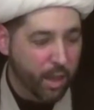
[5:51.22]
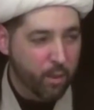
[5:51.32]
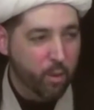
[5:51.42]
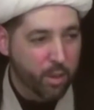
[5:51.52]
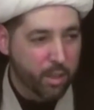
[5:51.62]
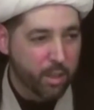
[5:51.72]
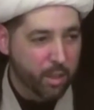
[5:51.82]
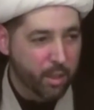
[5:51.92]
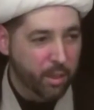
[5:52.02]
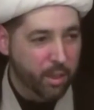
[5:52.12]
every
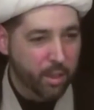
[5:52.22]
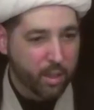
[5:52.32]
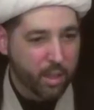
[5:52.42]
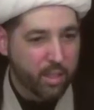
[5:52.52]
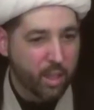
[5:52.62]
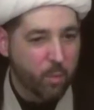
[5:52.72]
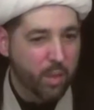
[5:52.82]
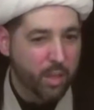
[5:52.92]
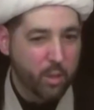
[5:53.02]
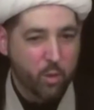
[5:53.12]
year, it's
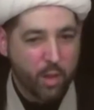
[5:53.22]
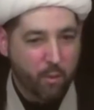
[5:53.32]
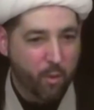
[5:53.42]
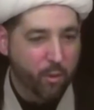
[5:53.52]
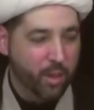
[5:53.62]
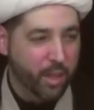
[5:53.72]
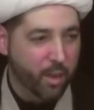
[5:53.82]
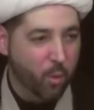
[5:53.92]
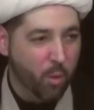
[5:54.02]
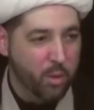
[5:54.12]
something that you never
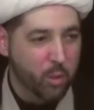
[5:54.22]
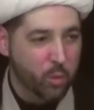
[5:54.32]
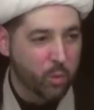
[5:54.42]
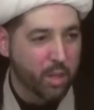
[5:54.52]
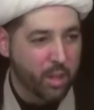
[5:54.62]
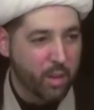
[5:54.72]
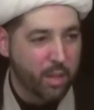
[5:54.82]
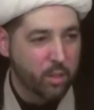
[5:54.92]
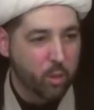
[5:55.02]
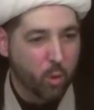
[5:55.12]
forget. Once you hear
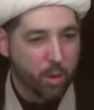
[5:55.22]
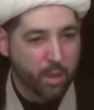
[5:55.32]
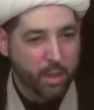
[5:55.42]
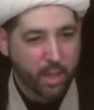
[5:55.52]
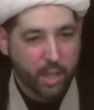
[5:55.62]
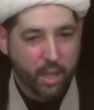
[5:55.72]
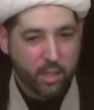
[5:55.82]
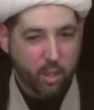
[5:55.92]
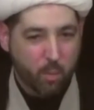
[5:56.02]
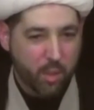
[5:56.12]
that story,
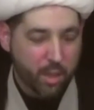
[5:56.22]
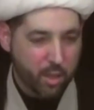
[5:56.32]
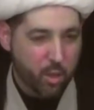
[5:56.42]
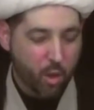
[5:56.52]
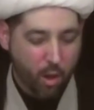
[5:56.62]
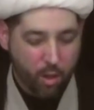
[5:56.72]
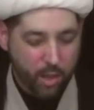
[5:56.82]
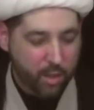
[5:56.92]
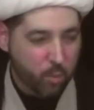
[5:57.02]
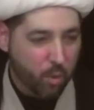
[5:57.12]
it's something in your heart,
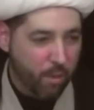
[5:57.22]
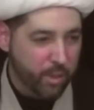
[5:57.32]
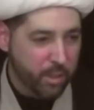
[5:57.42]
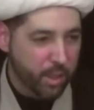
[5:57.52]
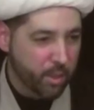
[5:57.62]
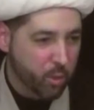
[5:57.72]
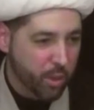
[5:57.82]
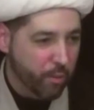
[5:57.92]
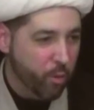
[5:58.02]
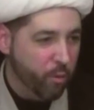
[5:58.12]
like the Prophet said, you
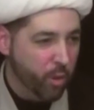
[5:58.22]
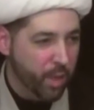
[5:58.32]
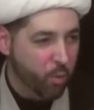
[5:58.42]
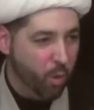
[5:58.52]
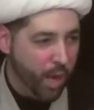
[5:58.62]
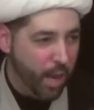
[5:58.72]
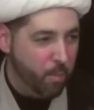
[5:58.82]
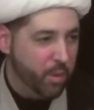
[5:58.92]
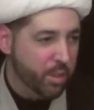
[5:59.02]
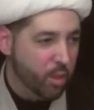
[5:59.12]
never forget what
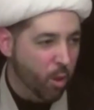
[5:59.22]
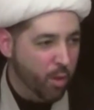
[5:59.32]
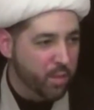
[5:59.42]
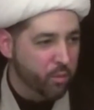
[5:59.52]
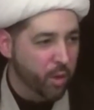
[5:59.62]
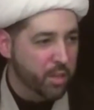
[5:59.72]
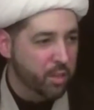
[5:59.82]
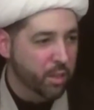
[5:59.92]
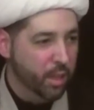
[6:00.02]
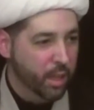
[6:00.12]
happened. It's always
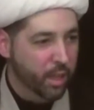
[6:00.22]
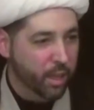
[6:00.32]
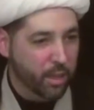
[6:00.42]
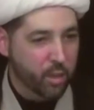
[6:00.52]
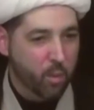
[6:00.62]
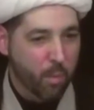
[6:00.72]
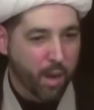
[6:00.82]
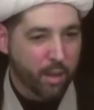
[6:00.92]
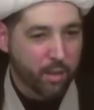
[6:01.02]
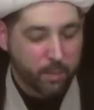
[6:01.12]
fresh in your
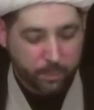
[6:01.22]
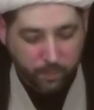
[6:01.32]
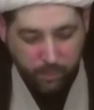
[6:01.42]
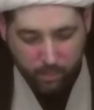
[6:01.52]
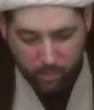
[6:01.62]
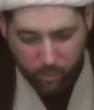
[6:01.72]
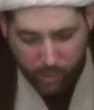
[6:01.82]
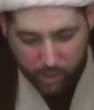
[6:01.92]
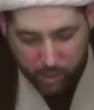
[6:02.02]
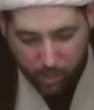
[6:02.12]
mind.
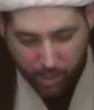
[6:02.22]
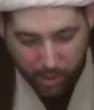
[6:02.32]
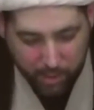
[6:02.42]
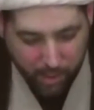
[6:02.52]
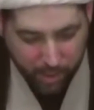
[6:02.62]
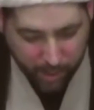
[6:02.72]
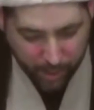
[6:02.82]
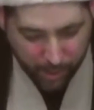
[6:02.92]
SubhanAllah.